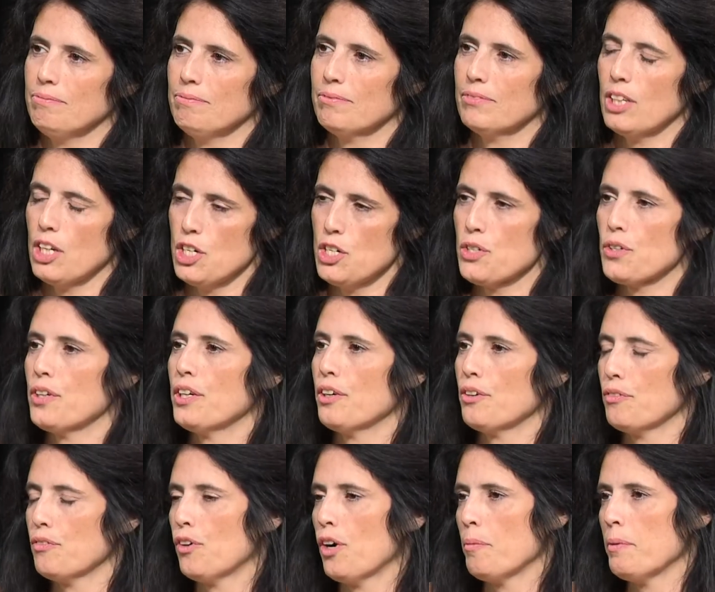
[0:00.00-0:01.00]
country or
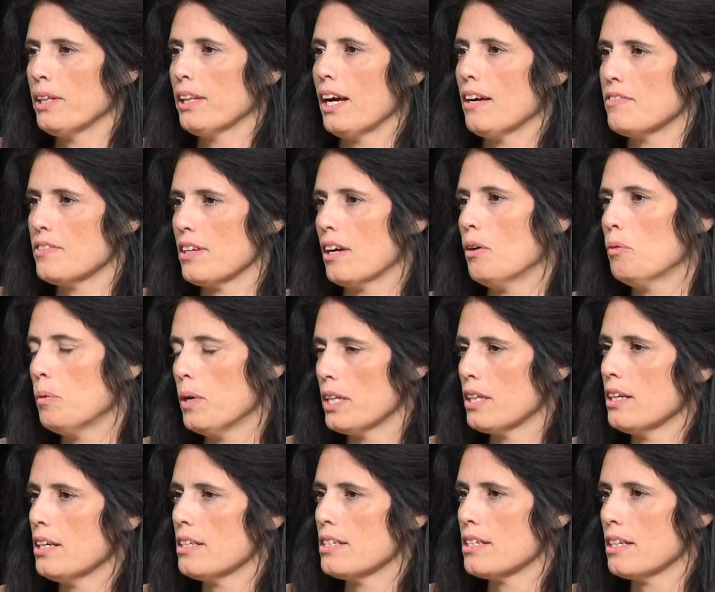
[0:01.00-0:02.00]
farming lifestyle with
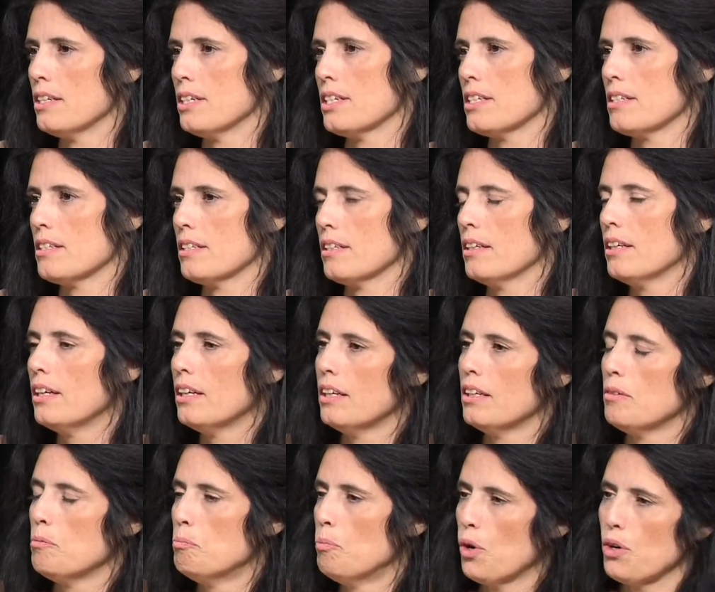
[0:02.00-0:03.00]
us and just
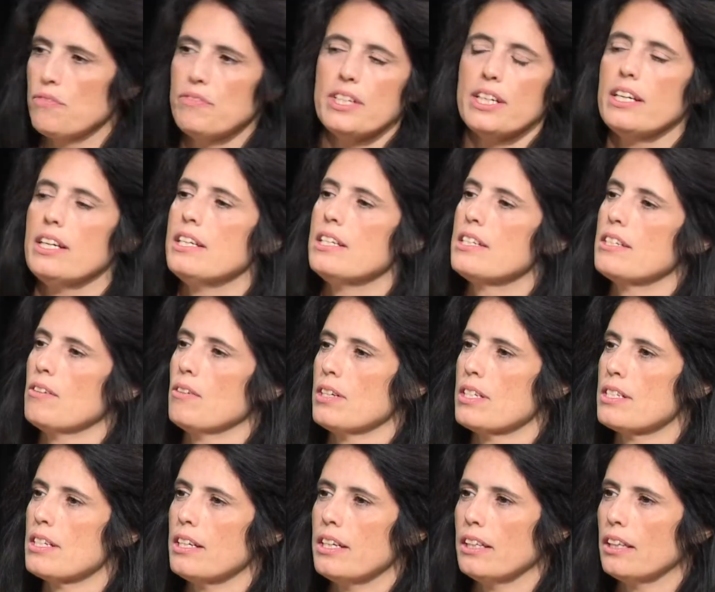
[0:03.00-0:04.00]
morphed it into a
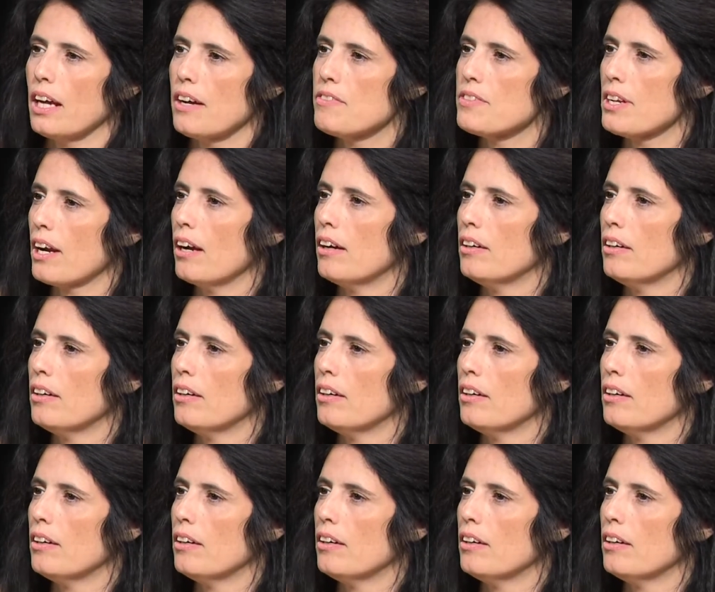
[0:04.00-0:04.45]
city lifestyle.